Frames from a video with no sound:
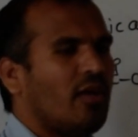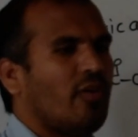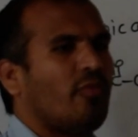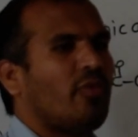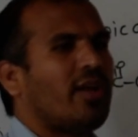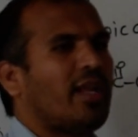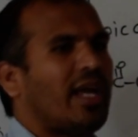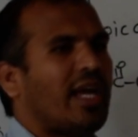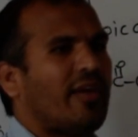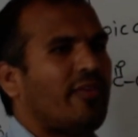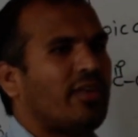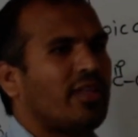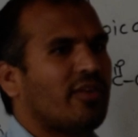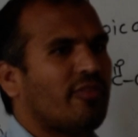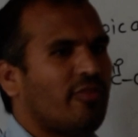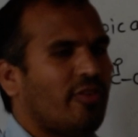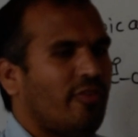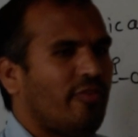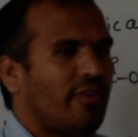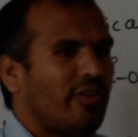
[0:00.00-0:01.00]
One having
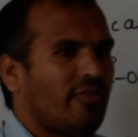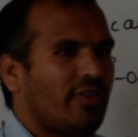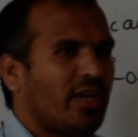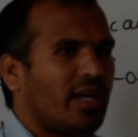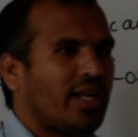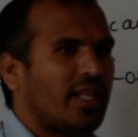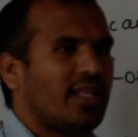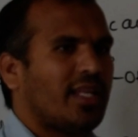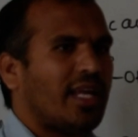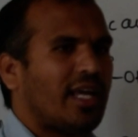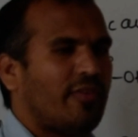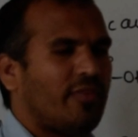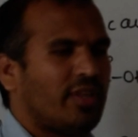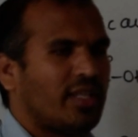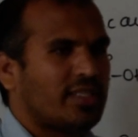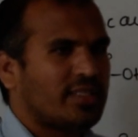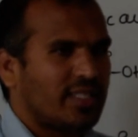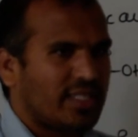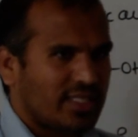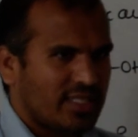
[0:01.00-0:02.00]
a 55, another
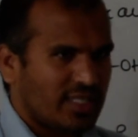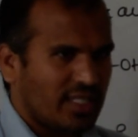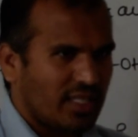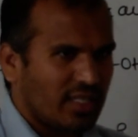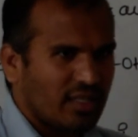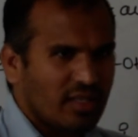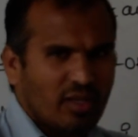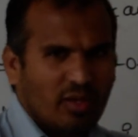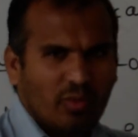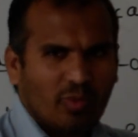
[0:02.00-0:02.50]
having a 60.